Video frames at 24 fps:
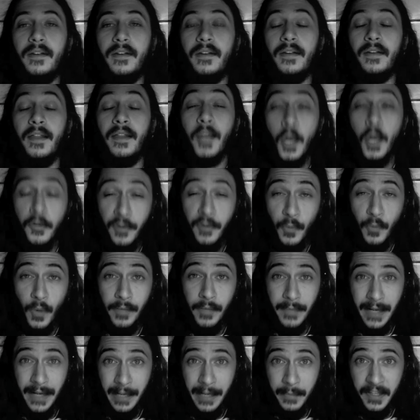Hello
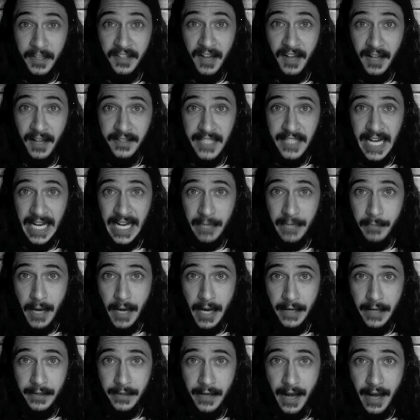everyone, my name is Dante
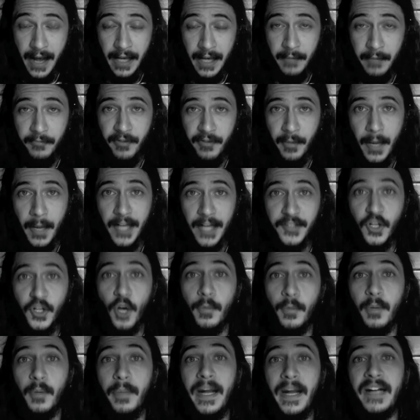Alaman. I am from
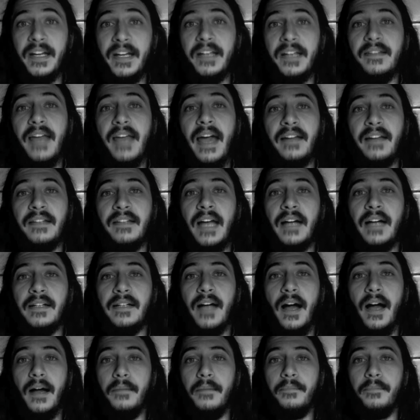
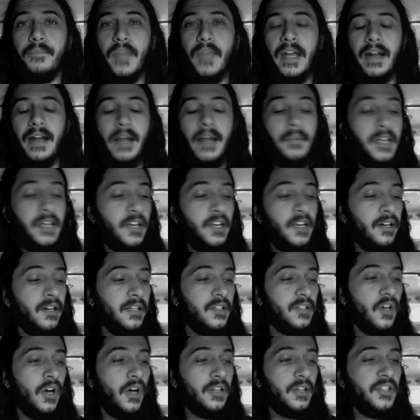OctoberPanicAttack.com and I'm here to
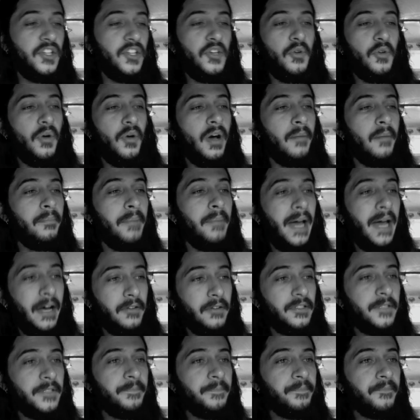talk to you
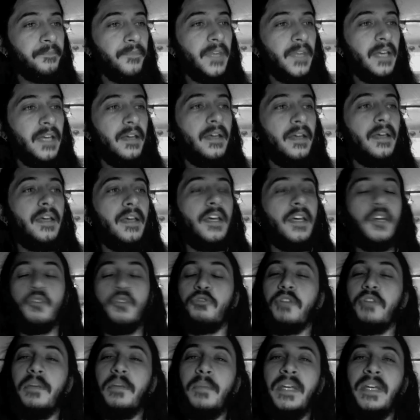about
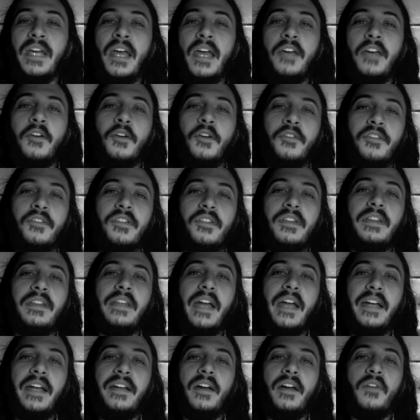Creamy Acres
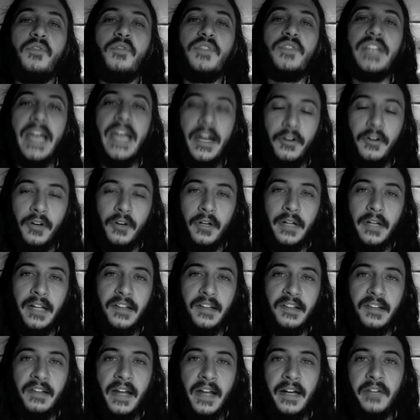Night of Terror.
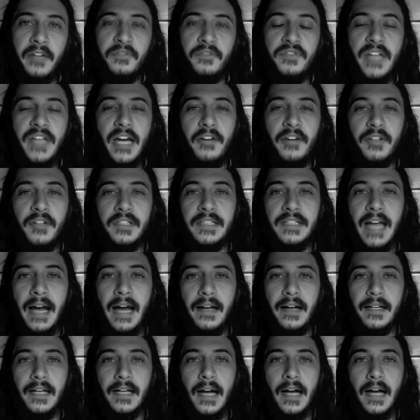That's
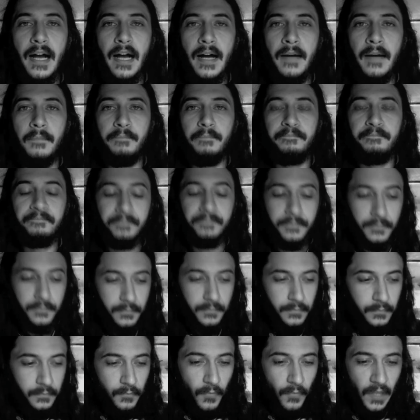nightofterror.com.
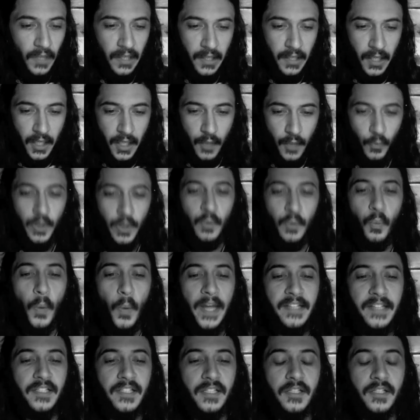We
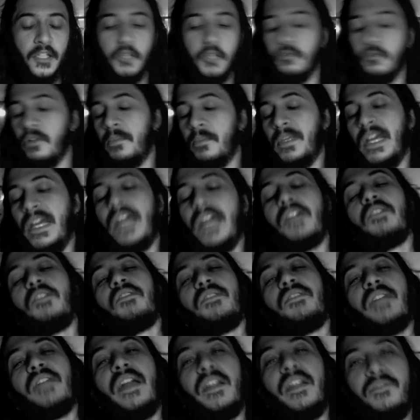went to Creamy
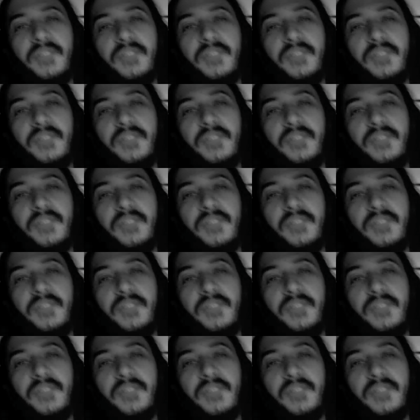Acres Night of